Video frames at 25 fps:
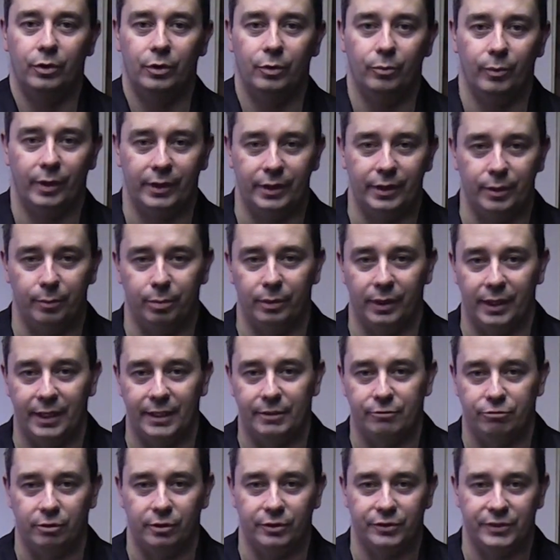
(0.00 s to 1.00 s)
when the blade's
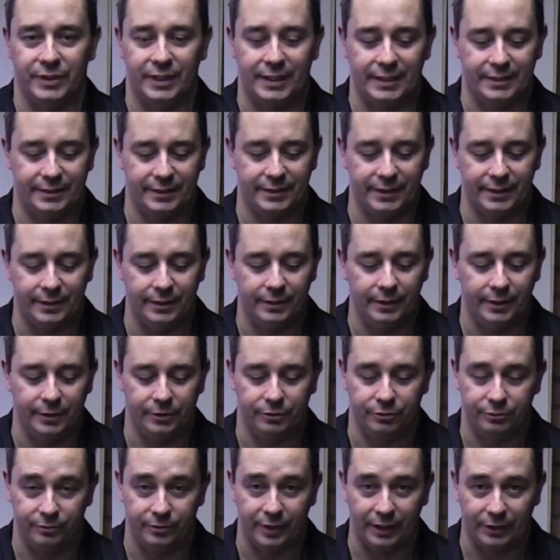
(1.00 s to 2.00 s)
rotating,
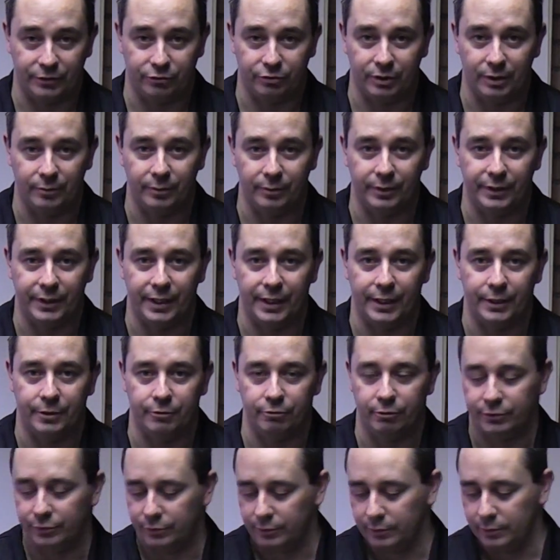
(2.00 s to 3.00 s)
it's extremely
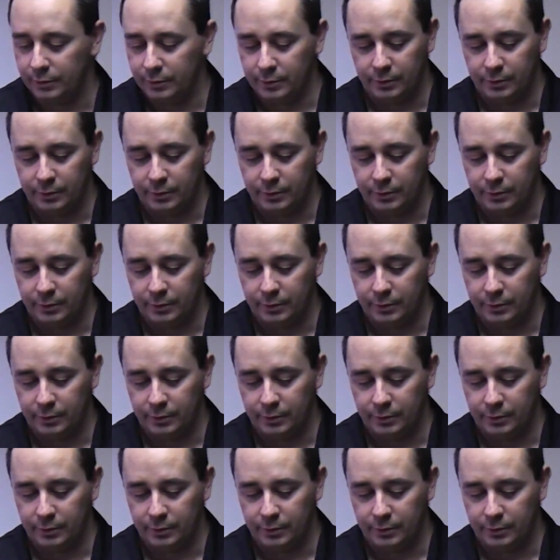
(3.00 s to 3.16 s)
dangerous.